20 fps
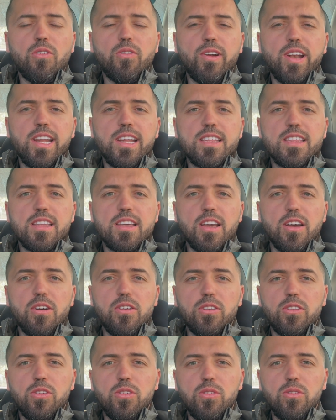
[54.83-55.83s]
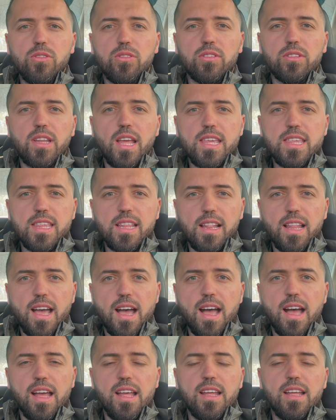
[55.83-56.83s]
credits go to
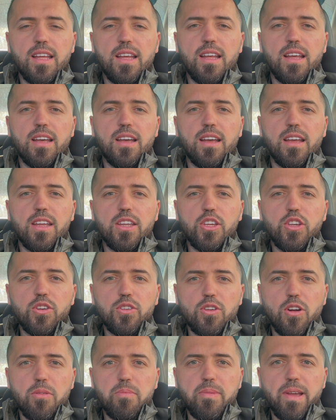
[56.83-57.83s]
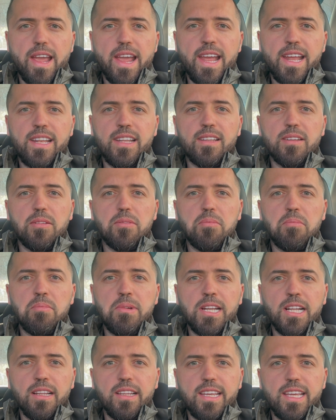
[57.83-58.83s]
Tesla Europe and
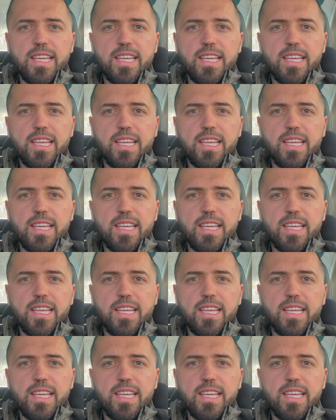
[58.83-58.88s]
Middle